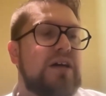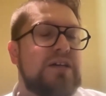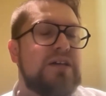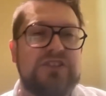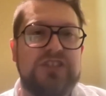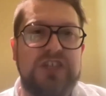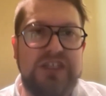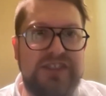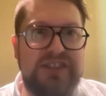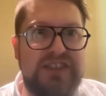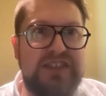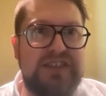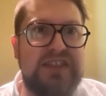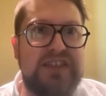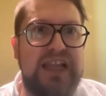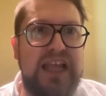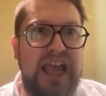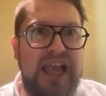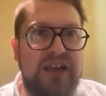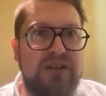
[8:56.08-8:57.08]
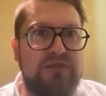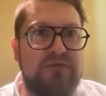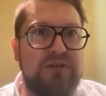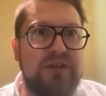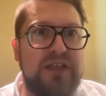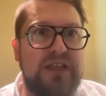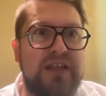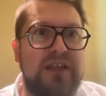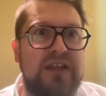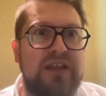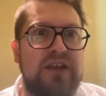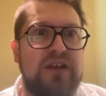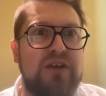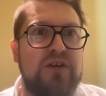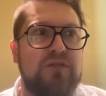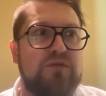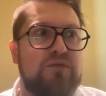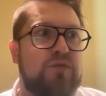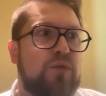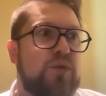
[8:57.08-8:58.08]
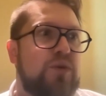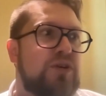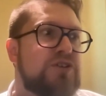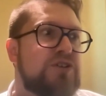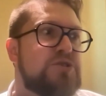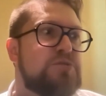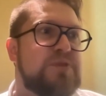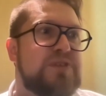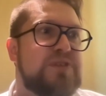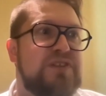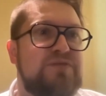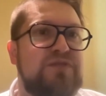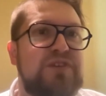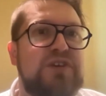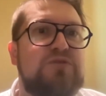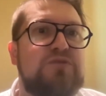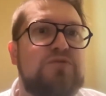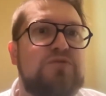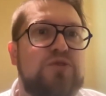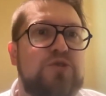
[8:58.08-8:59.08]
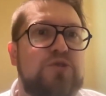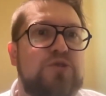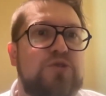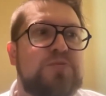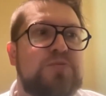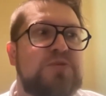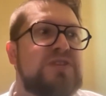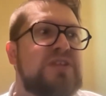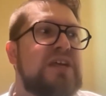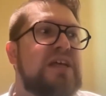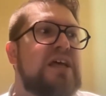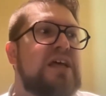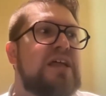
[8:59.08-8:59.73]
justice and equity, for specific groups